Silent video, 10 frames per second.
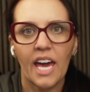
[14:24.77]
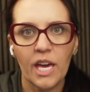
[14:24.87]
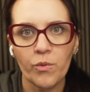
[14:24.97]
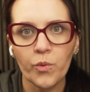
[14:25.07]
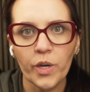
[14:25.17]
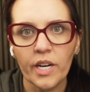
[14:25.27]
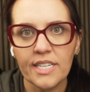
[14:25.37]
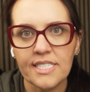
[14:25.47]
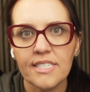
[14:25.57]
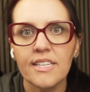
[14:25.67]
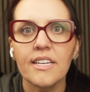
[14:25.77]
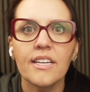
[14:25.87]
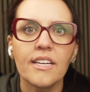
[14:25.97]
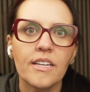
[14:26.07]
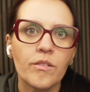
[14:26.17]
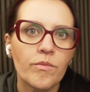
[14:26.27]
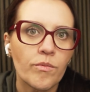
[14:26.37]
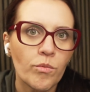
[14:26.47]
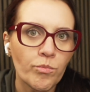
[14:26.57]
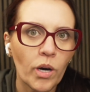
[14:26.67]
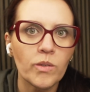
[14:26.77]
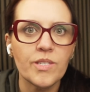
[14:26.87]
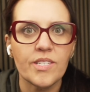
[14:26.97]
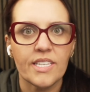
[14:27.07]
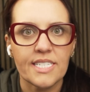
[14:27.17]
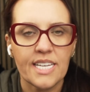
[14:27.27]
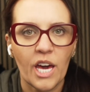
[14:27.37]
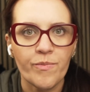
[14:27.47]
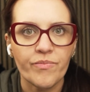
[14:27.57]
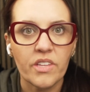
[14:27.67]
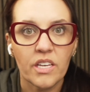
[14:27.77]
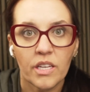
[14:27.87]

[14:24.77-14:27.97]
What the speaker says: It worked most of the time.